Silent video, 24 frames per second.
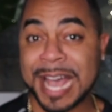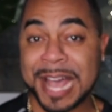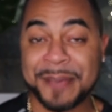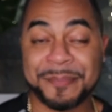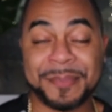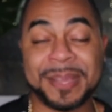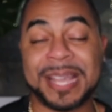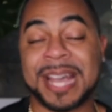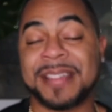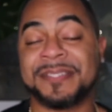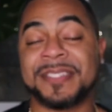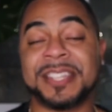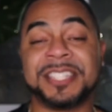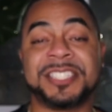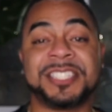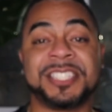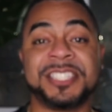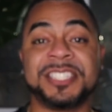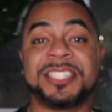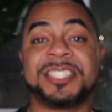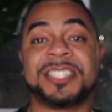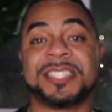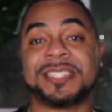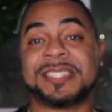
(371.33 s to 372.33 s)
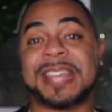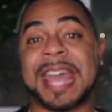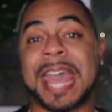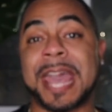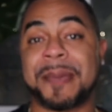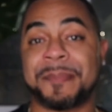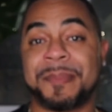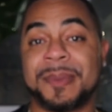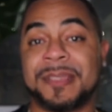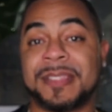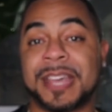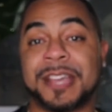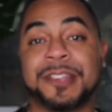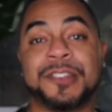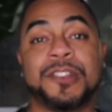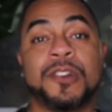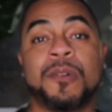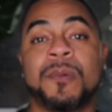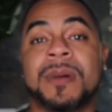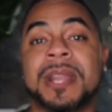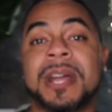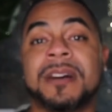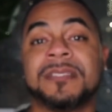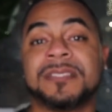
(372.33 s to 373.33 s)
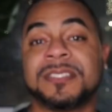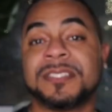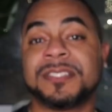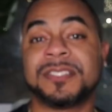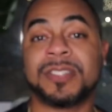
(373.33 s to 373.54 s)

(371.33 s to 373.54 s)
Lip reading: I mean, I think she's just happy that no one else